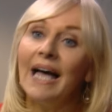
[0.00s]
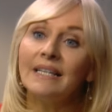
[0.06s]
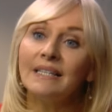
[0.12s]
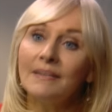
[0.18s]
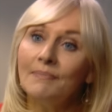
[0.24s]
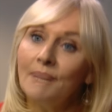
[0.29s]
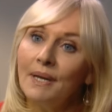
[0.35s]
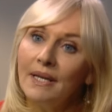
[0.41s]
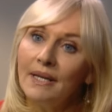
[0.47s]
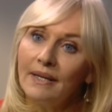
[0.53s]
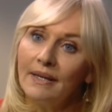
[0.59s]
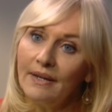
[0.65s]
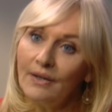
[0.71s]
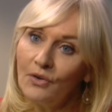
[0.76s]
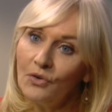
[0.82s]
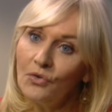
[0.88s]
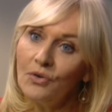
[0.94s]
hasn't been an
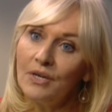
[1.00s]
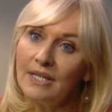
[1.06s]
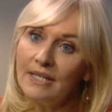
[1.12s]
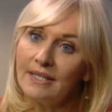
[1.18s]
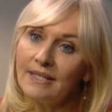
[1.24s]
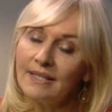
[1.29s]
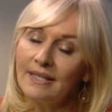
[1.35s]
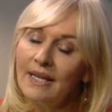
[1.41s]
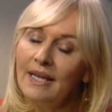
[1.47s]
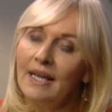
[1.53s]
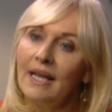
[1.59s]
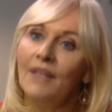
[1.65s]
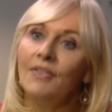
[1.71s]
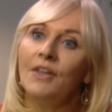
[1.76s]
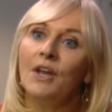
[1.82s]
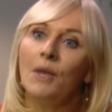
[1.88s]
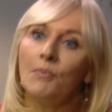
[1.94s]
increase
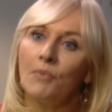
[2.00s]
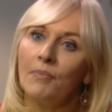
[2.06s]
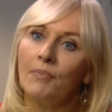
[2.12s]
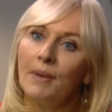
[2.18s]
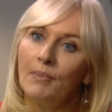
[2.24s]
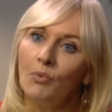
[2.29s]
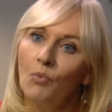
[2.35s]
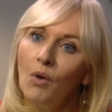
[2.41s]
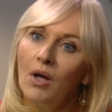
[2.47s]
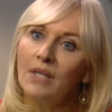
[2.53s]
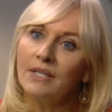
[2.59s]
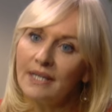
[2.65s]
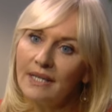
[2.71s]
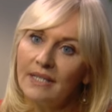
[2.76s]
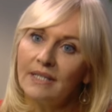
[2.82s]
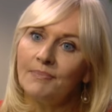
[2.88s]
in the number of people wanting